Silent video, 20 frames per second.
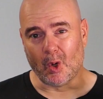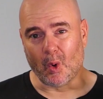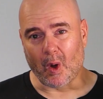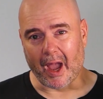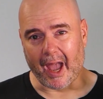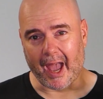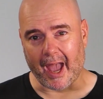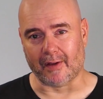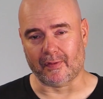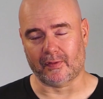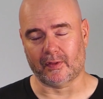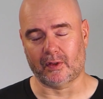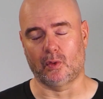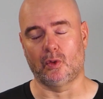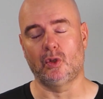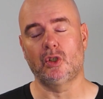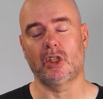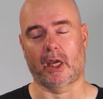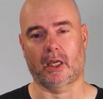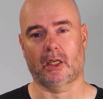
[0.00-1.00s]
You have
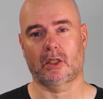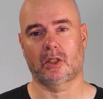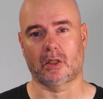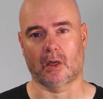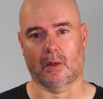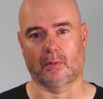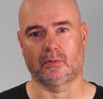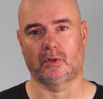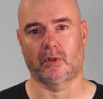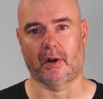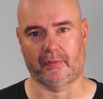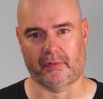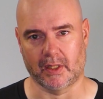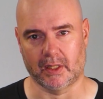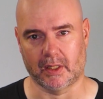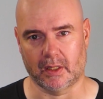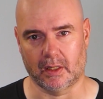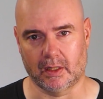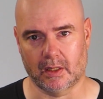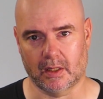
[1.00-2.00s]
to check some
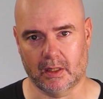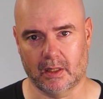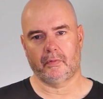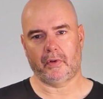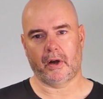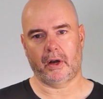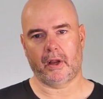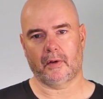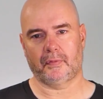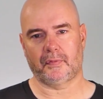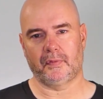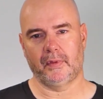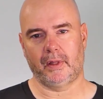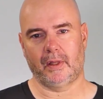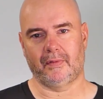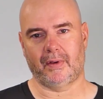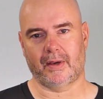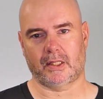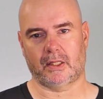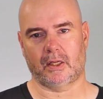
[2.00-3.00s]
references. Very often the
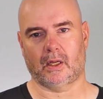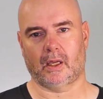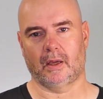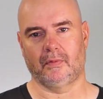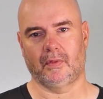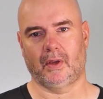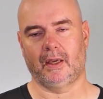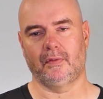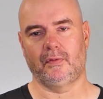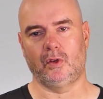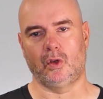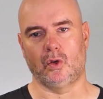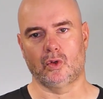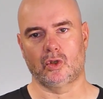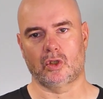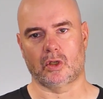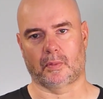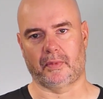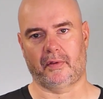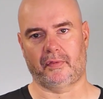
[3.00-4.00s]
investor can give you
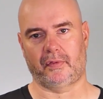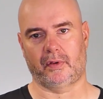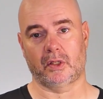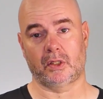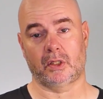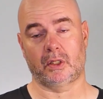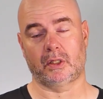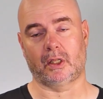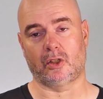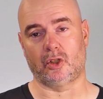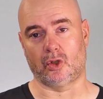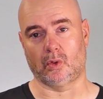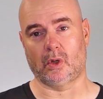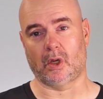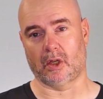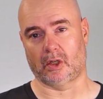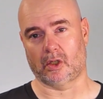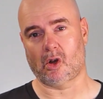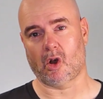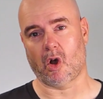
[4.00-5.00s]
some references that you
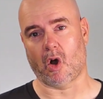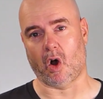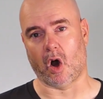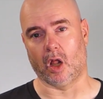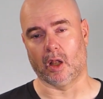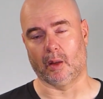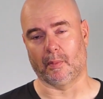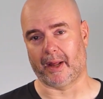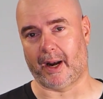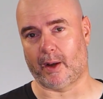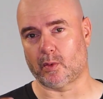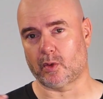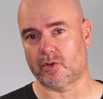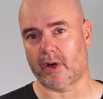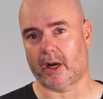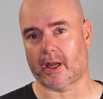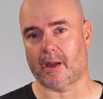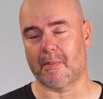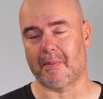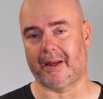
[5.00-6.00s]
can call, but I would
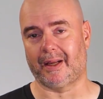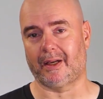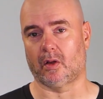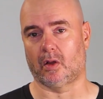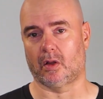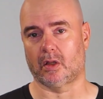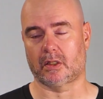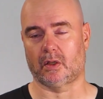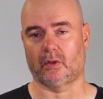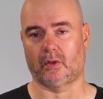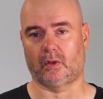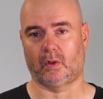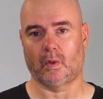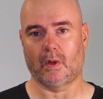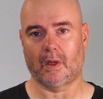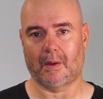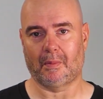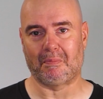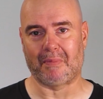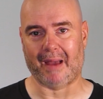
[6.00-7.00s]
recommend also
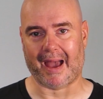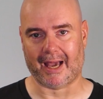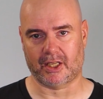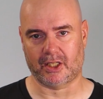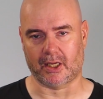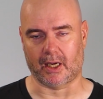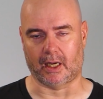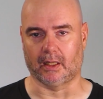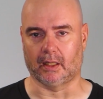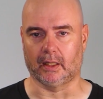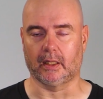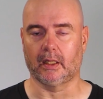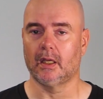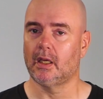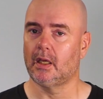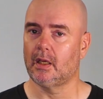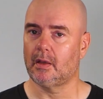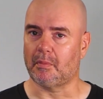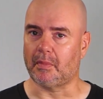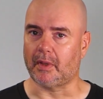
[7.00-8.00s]
doing back channeling,
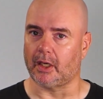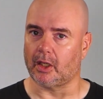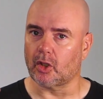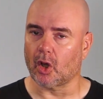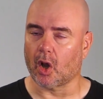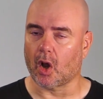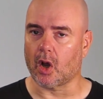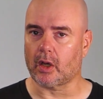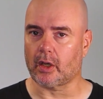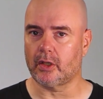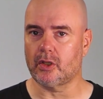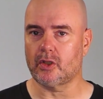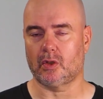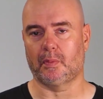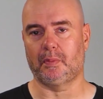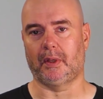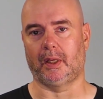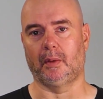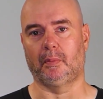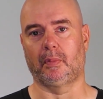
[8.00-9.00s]
meaning talking to
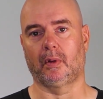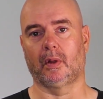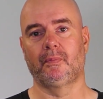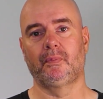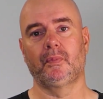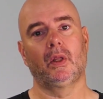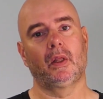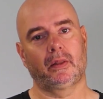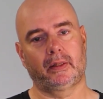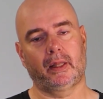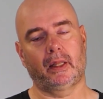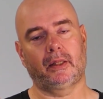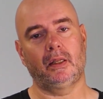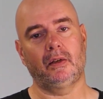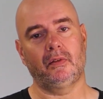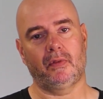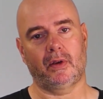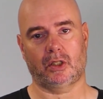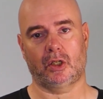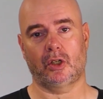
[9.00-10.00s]
people that the
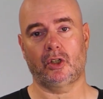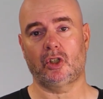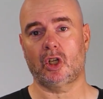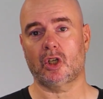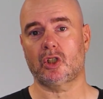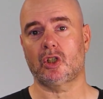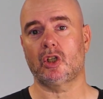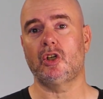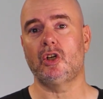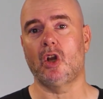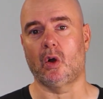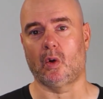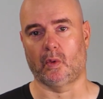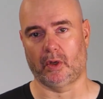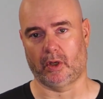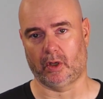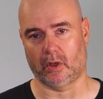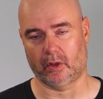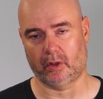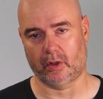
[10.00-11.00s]
investor doesn't know
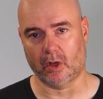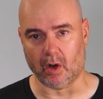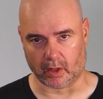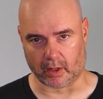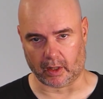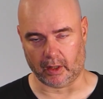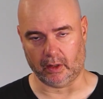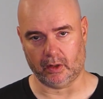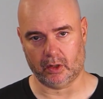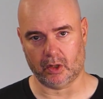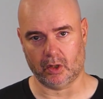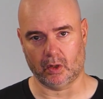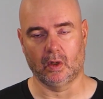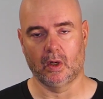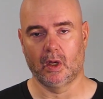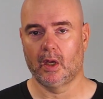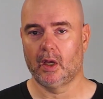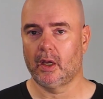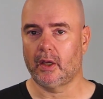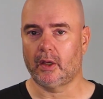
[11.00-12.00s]
you're talking to.
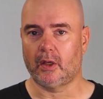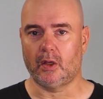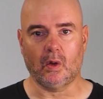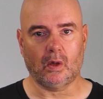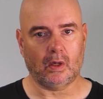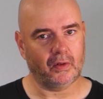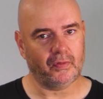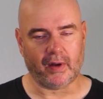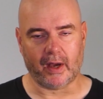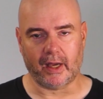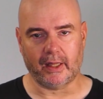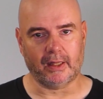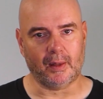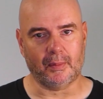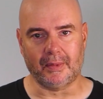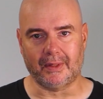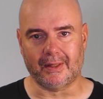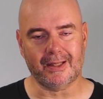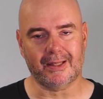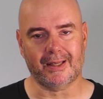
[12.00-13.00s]
You can find
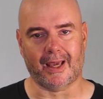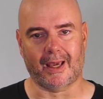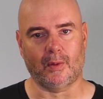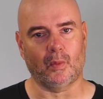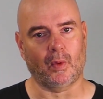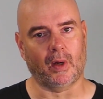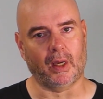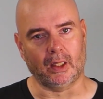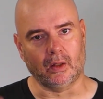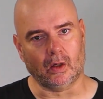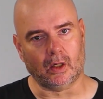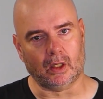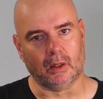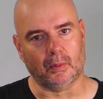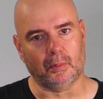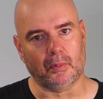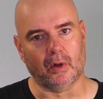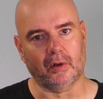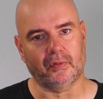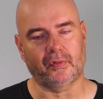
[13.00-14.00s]
them in the same way. Look at
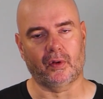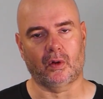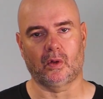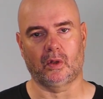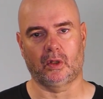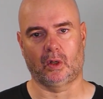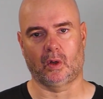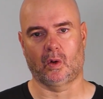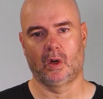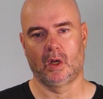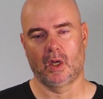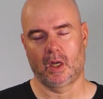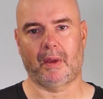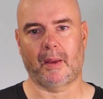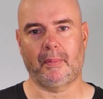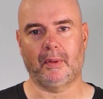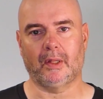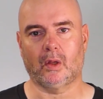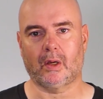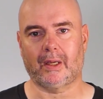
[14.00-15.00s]
the portfolio,
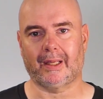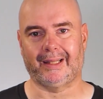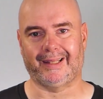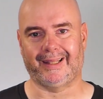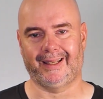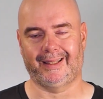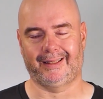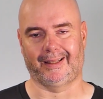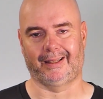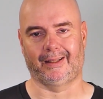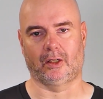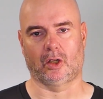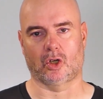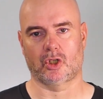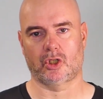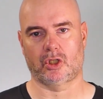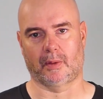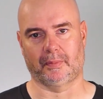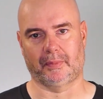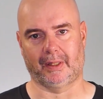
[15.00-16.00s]
maybe look at LinkedIn or
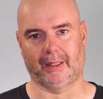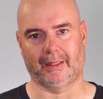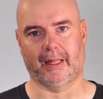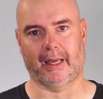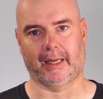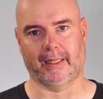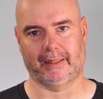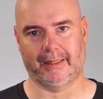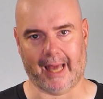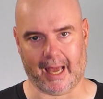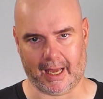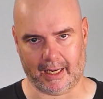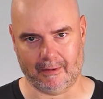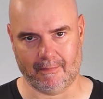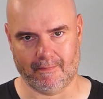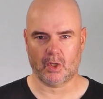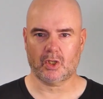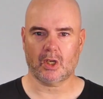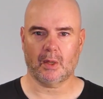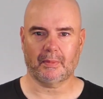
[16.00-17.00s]
something like that.
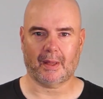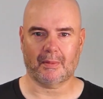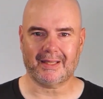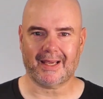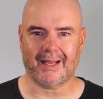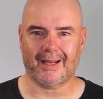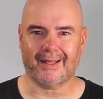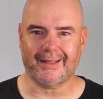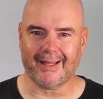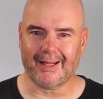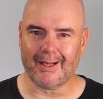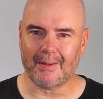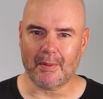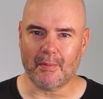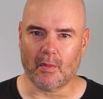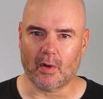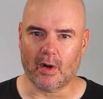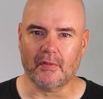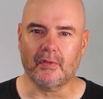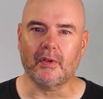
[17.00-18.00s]
You sometimes get a little bit
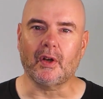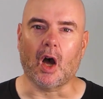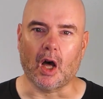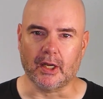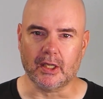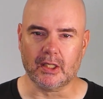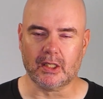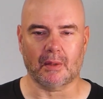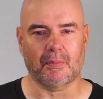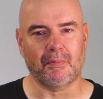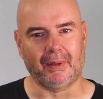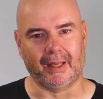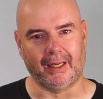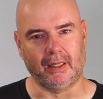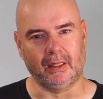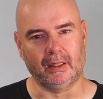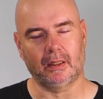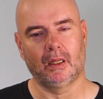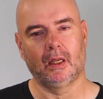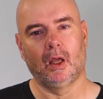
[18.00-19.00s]
more of an honest
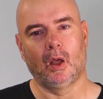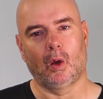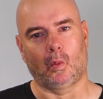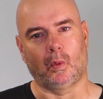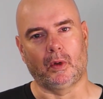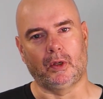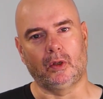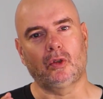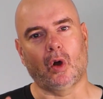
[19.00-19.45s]
opinion when